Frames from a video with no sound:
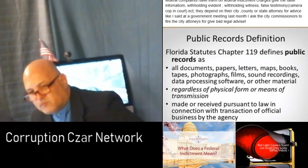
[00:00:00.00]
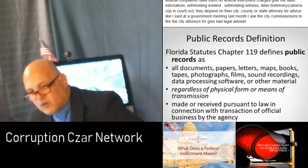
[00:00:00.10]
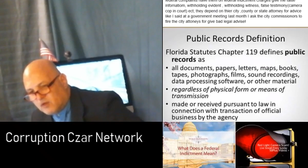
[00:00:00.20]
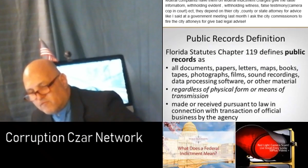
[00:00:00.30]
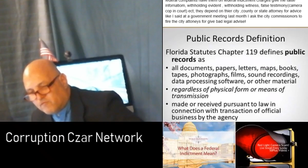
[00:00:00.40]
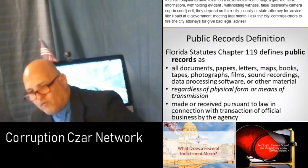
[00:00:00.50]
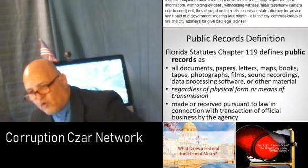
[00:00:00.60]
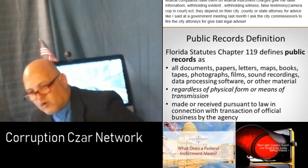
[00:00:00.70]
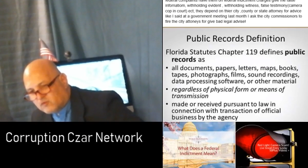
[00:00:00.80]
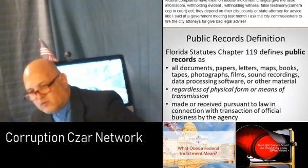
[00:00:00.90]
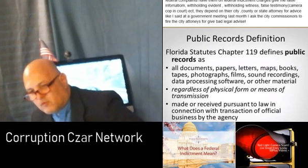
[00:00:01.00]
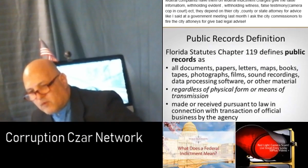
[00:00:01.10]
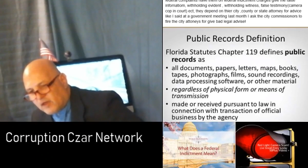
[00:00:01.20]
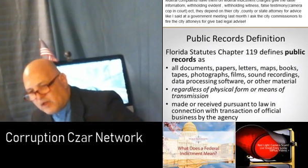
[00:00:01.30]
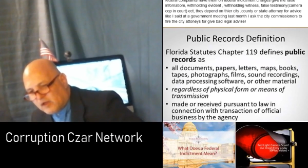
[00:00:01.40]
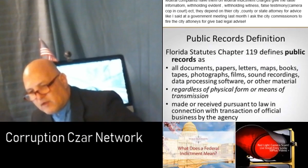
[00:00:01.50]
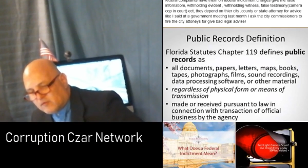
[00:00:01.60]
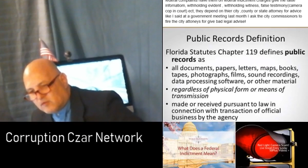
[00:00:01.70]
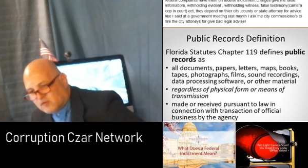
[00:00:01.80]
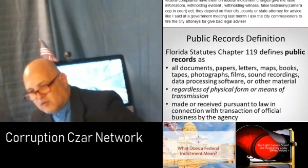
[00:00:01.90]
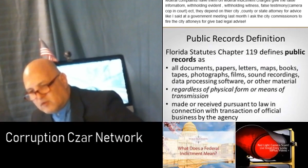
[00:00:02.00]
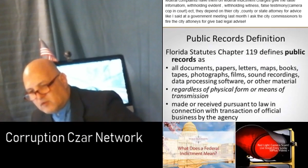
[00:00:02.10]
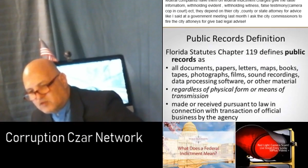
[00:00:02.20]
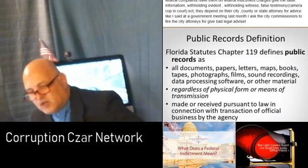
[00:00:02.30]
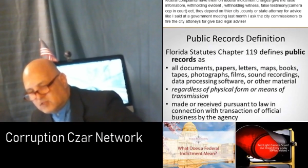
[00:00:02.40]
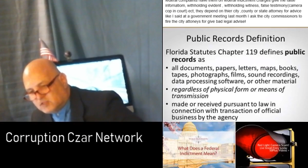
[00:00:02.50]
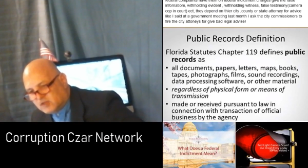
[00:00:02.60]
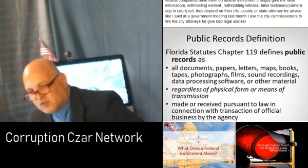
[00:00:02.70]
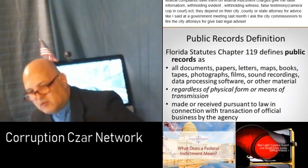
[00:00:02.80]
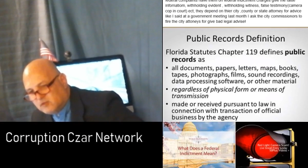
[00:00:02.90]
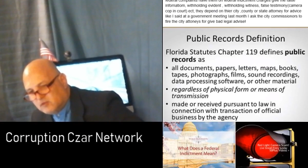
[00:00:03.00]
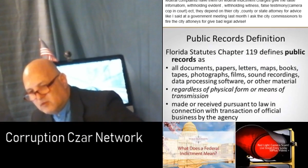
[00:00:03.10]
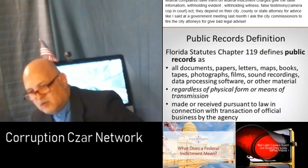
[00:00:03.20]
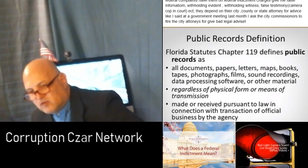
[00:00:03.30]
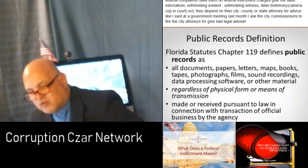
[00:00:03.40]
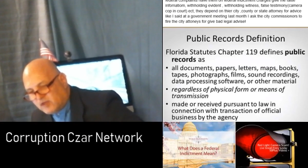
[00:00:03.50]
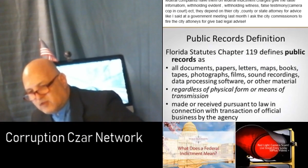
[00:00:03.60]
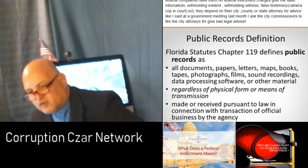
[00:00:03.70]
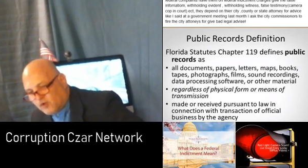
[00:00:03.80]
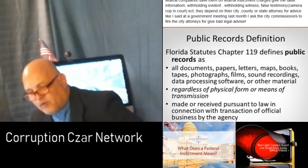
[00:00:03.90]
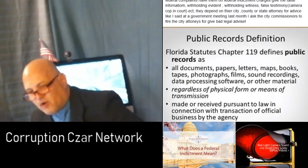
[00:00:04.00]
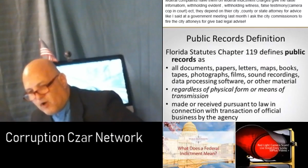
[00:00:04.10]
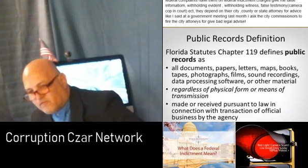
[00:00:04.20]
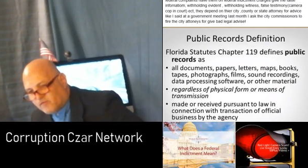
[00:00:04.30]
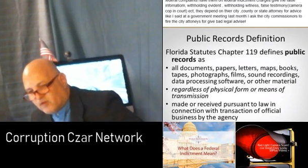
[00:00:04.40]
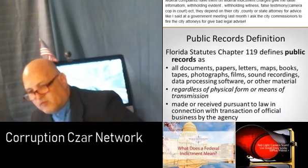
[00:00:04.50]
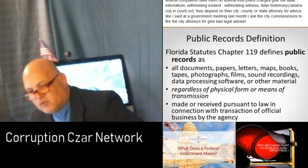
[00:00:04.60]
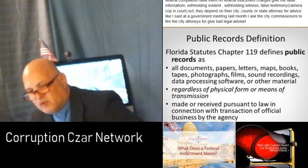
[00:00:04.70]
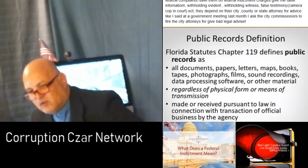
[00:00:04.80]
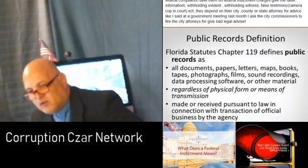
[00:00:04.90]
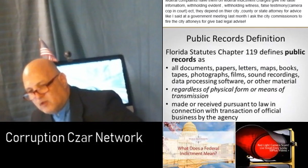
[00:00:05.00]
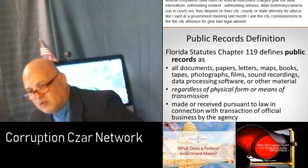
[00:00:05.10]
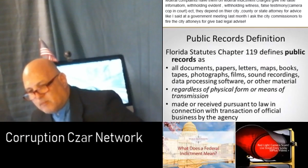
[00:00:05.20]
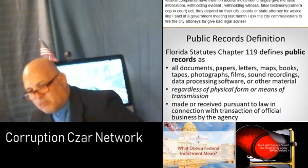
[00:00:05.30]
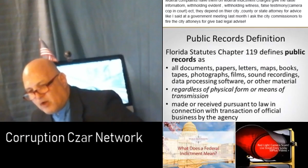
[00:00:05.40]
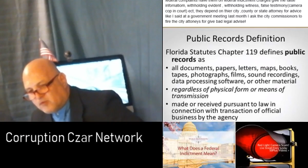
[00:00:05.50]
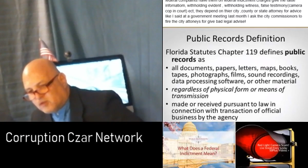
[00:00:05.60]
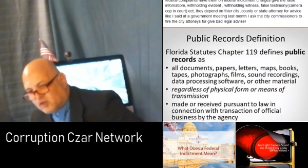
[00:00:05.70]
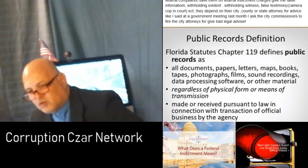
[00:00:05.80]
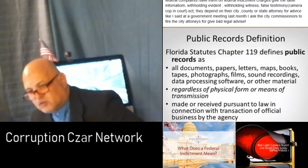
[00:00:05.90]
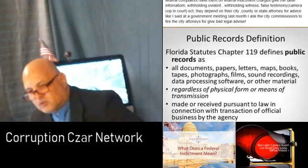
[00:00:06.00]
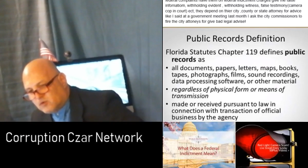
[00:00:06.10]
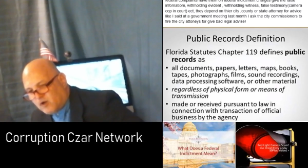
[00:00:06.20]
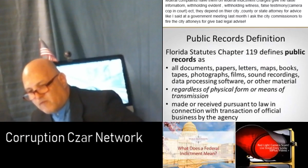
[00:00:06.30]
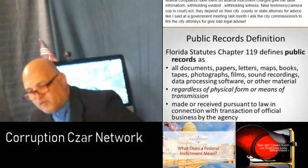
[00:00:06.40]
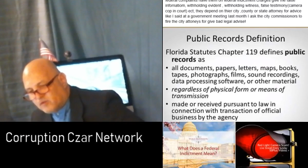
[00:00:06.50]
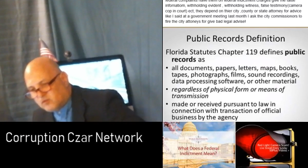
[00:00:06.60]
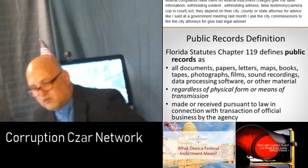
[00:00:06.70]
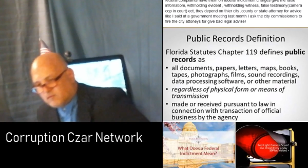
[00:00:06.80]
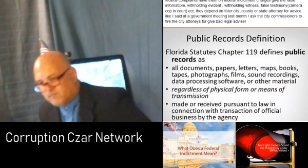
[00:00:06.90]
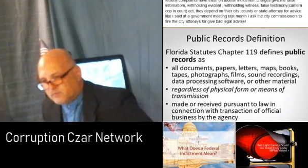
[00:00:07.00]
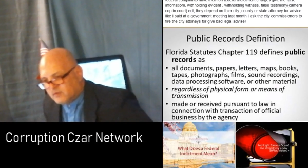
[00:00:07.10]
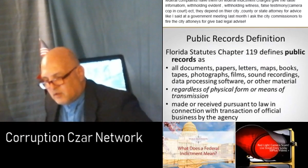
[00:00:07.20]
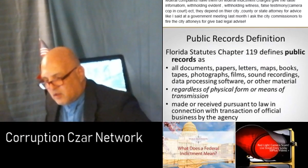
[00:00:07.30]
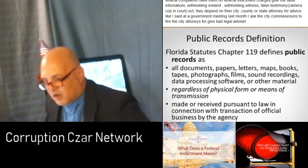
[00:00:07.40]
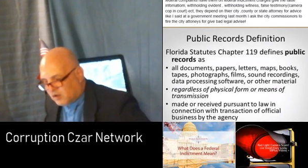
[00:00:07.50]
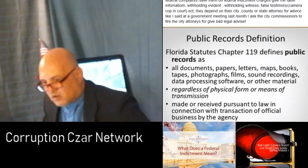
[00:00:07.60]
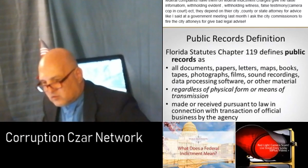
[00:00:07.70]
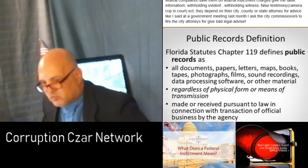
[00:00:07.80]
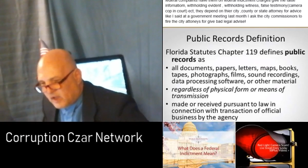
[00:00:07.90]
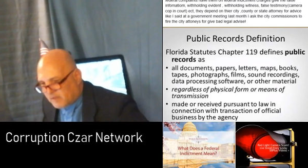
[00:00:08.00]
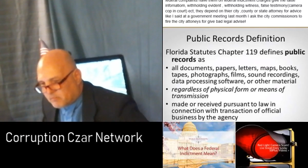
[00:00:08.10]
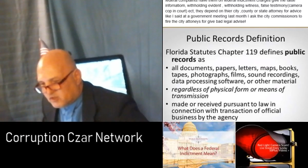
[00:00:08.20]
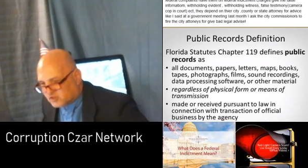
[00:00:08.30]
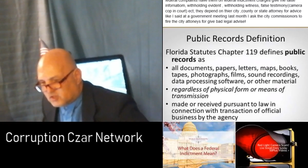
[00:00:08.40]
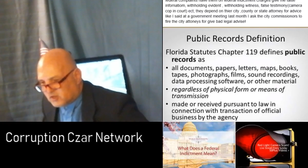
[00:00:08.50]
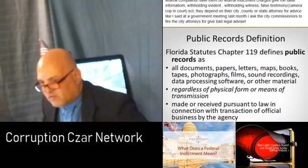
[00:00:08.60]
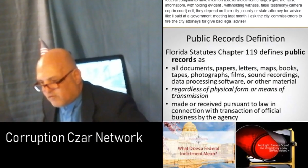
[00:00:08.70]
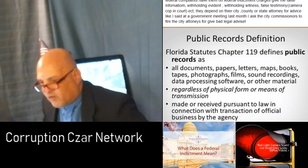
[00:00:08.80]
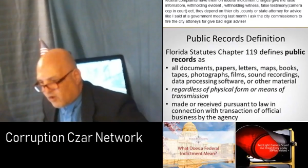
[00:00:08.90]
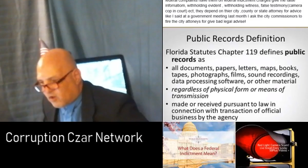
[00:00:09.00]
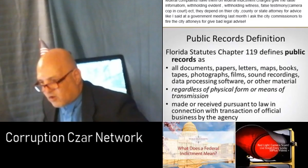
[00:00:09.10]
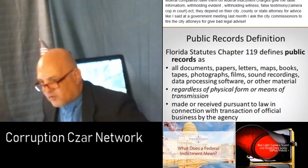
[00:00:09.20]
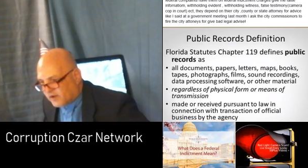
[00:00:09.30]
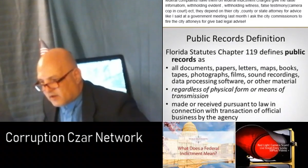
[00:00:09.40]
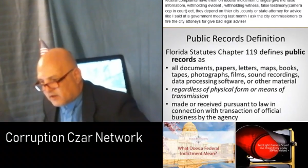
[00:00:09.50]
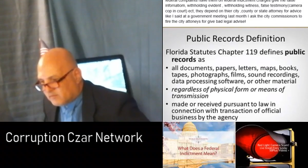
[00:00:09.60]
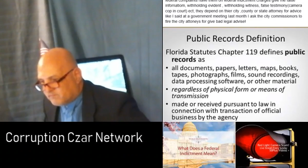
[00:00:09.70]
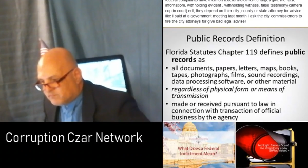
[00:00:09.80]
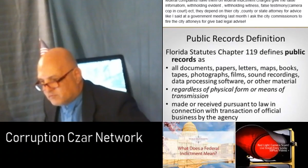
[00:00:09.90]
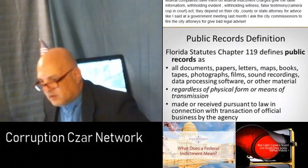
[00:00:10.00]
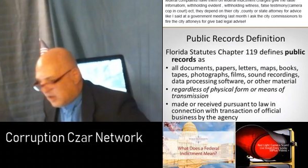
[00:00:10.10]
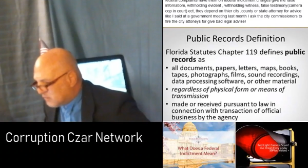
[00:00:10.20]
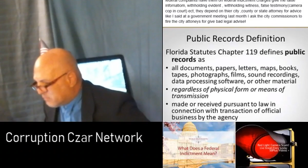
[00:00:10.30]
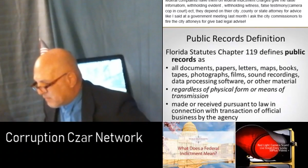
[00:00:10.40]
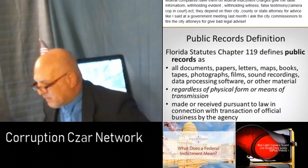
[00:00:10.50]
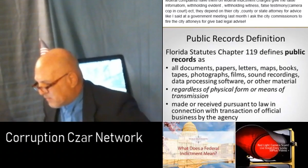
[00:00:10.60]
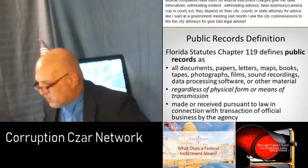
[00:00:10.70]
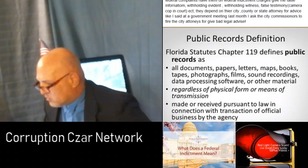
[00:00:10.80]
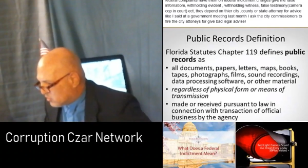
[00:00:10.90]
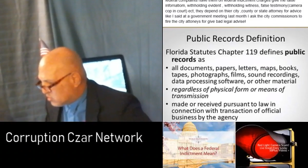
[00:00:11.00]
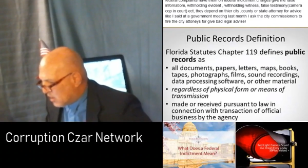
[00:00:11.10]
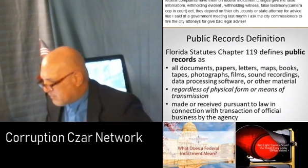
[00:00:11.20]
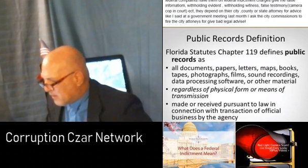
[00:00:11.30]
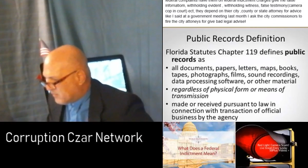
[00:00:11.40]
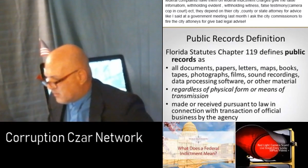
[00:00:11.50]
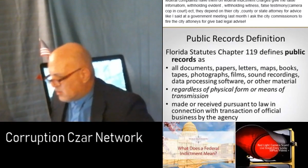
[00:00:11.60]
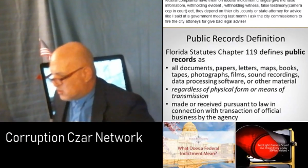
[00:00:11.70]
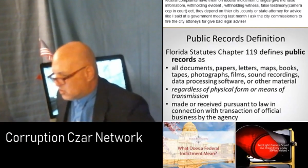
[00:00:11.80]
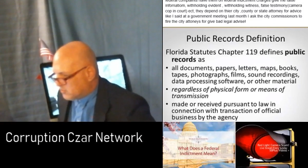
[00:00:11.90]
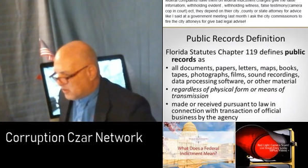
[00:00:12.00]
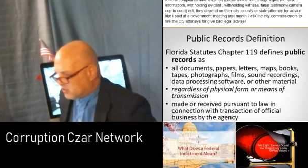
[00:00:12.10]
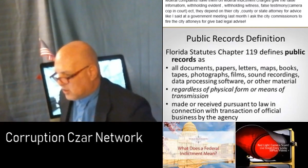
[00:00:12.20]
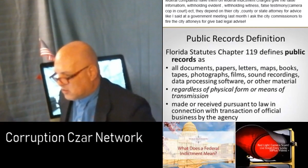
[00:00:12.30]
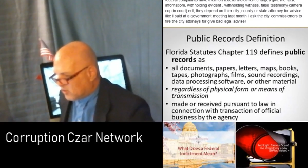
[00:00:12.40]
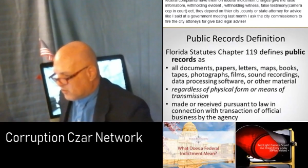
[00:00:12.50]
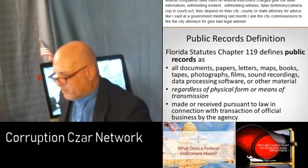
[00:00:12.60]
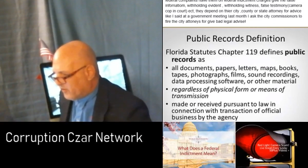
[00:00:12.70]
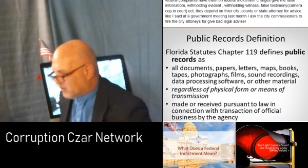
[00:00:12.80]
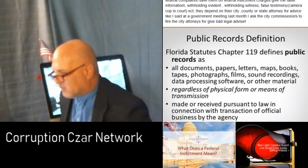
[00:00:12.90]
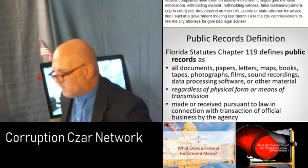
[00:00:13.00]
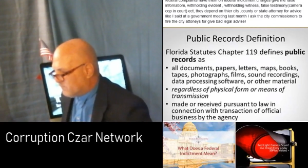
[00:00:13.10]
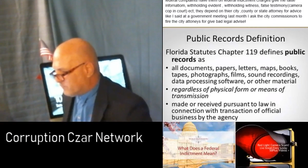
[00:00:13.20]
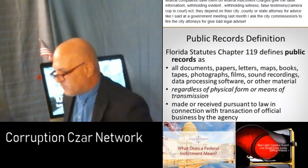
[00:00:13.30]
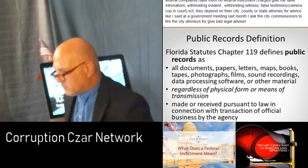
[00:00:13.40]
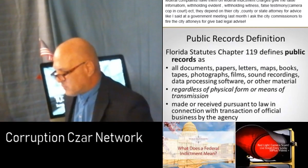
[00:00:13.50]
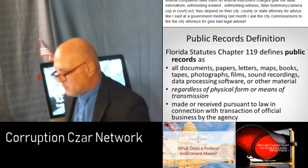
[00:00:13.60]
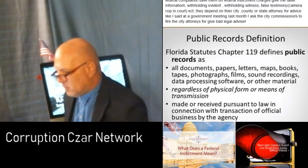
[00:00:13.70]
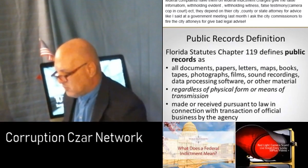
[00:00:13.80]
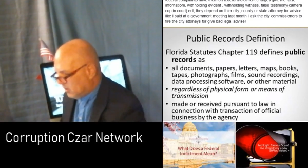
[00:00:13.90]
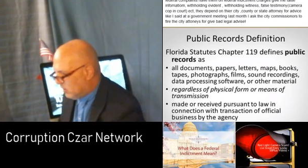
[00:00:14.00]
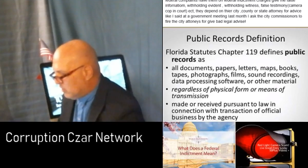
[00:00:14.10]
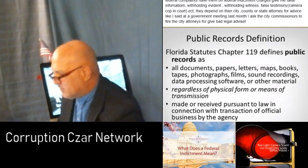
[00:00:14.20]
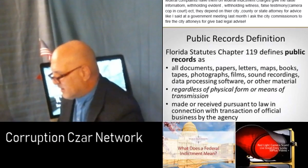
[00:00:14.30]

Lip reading: enforce the relicant, the judges, the state attorney office, the prosecution office, because we got put in jail for following law correctly. I expect people to lose their job over there. It's only fair. So I'm gonna